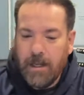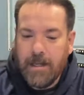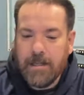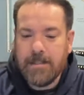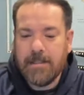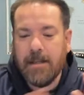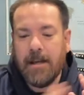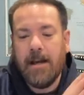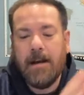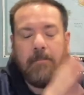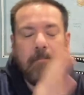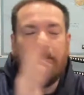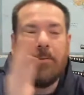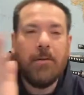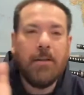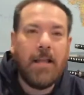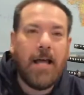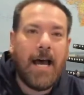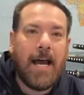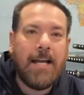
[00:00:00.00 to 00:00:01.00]
is
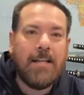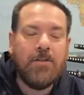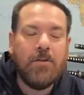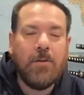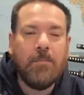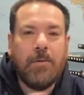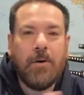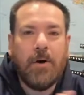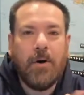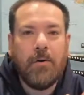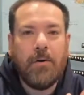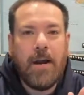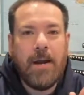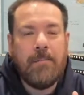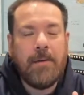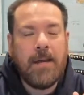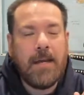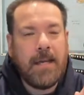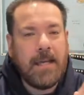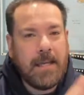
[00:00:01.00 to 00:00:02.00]
apply to a
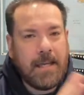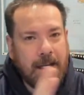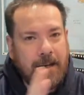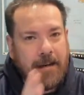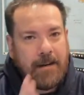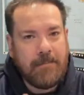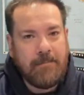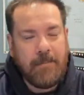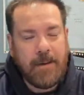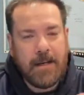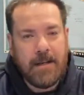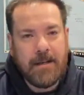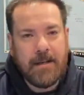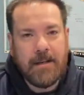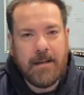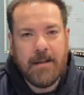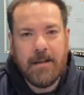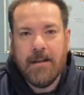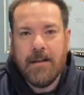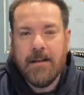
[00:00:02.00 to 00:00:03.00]
program and get
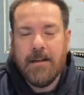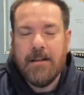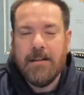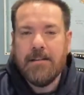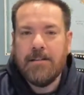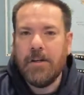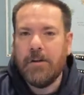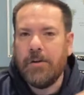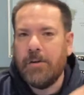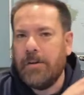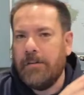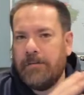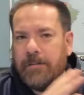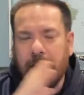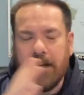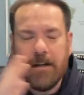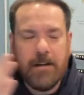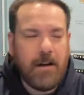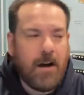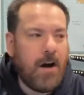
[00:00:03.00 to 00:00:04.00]
admitted. So you've
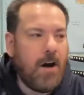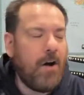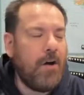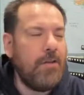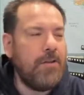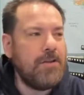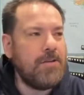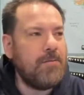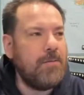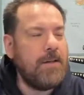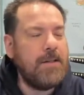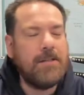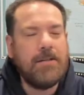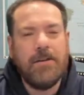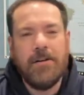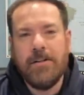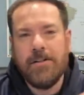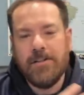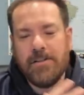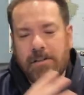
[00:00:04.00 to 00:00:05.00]
done all this
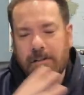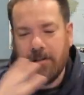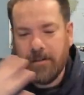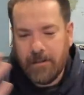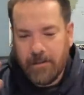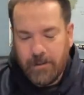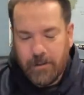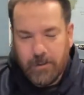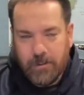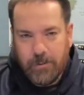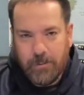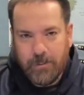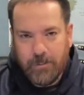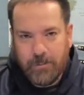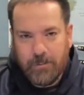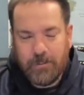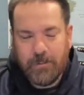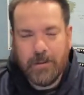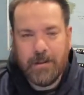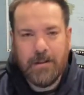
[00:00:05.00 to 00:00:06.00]
research,
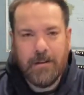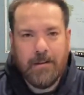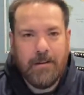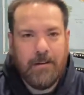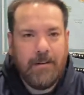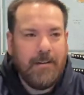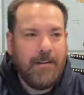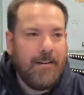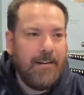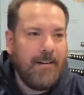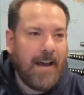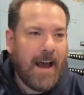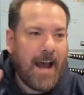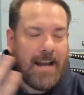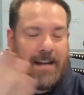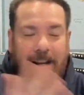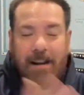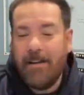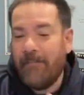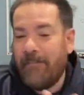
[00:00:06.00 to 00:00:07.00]
you've
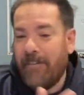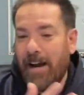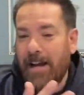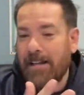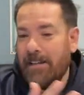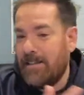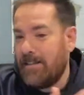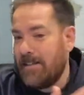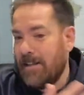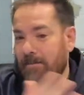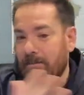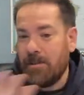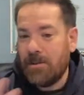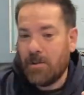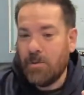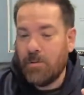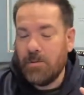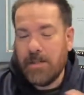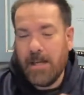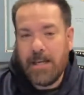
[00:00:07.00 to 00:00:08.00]
identified some
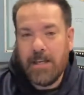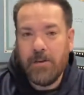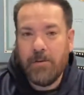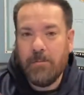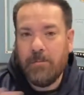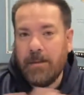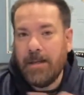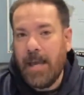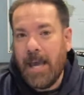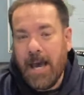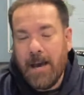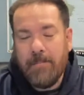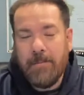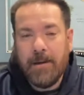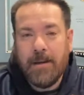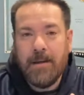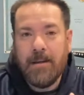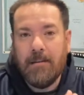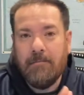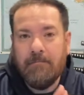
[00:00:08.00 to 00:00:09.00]
schools that you would be
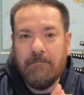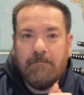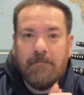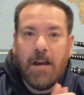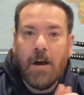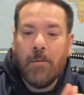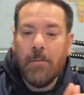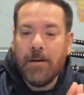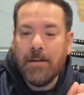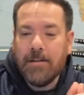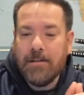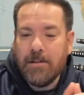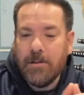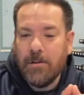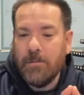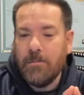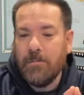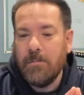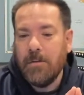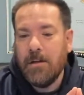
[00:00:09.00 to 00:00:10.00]
happy going
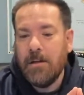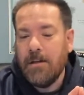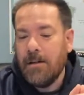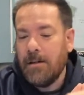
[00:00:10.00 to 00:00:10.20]
to.